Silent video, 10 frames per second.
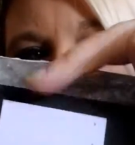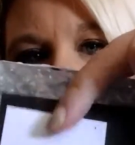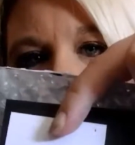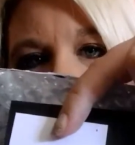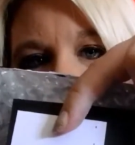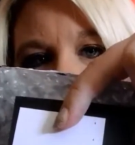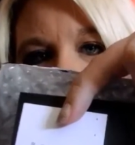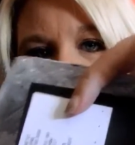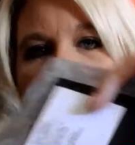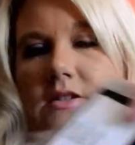and the
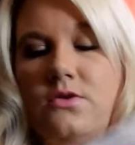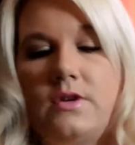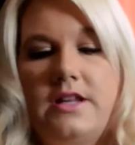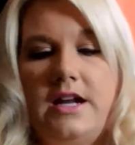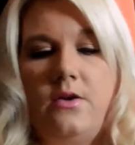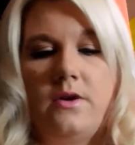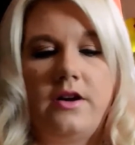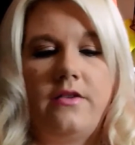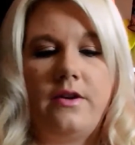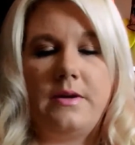store that I
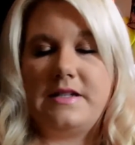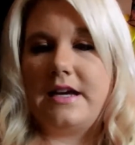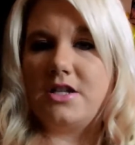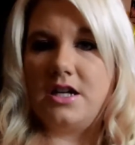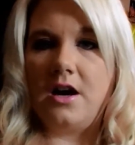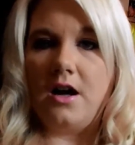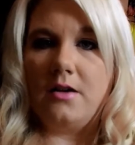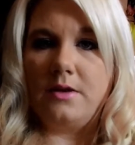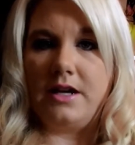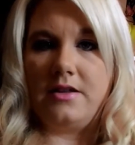ordered it from, because I actually
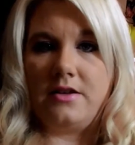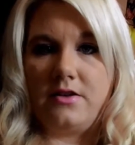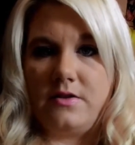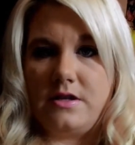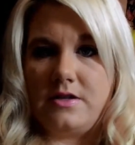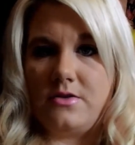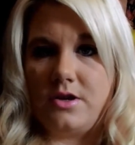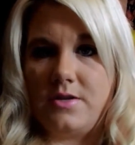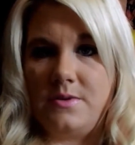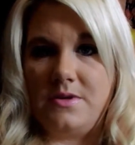called like the closest
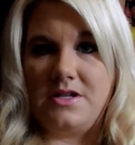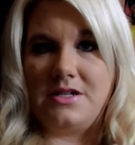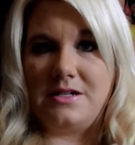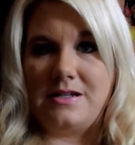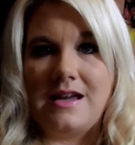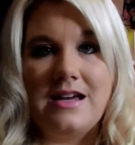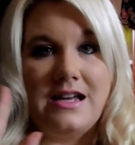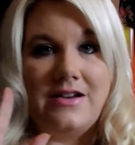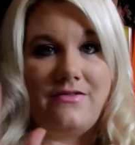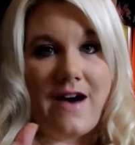store to me, which is
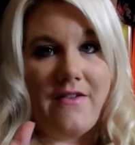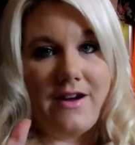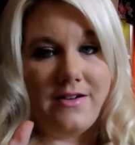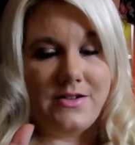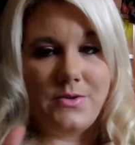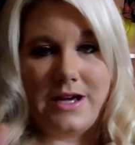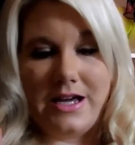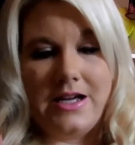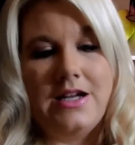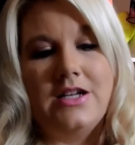5 hours
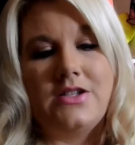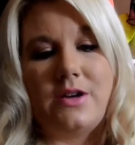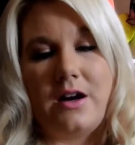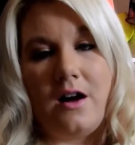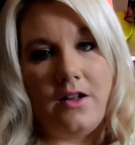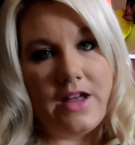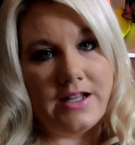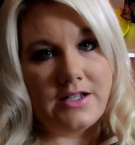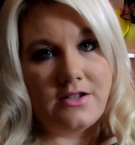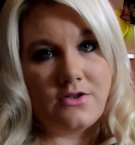away. So I called
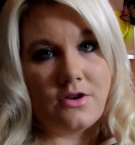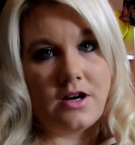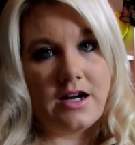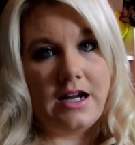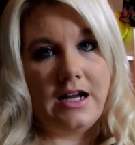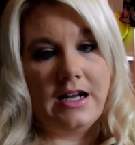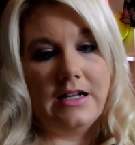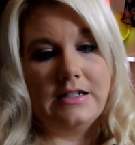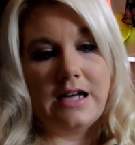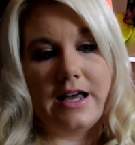that store
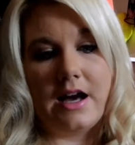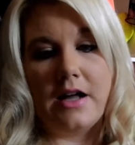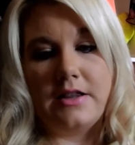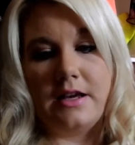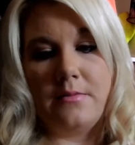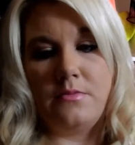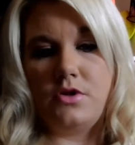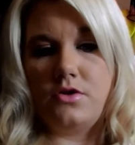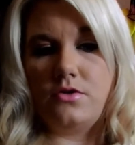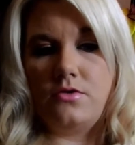and I got them
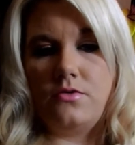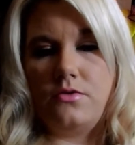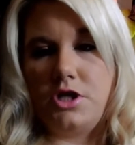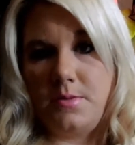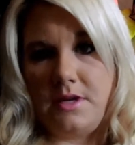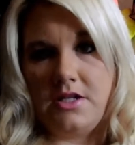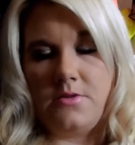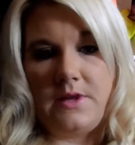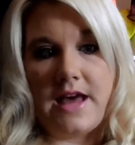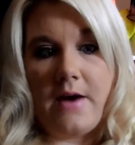to ship it
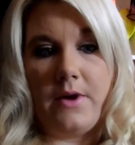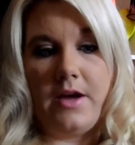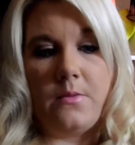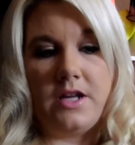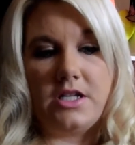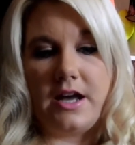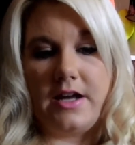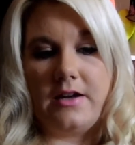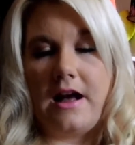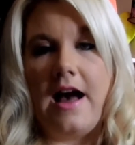to me that way, which
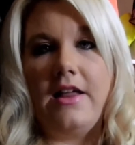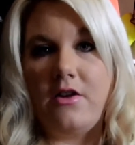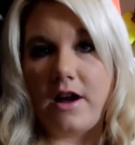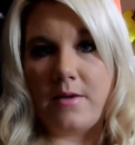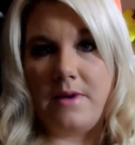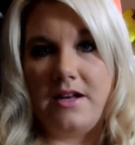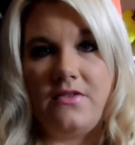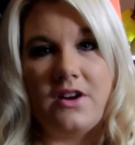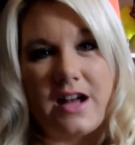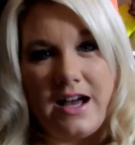I highly recommend
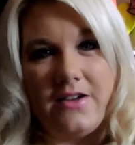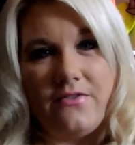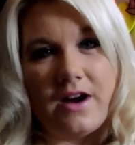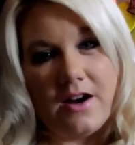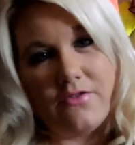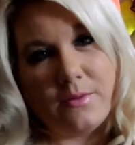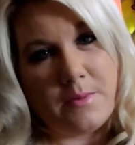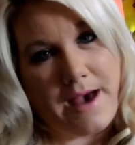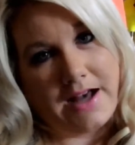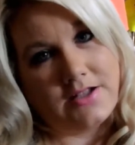if you're kind of far from
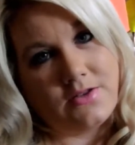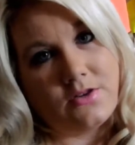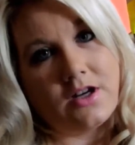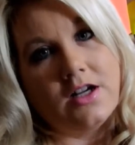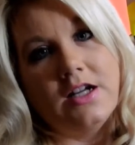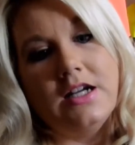a Mac store.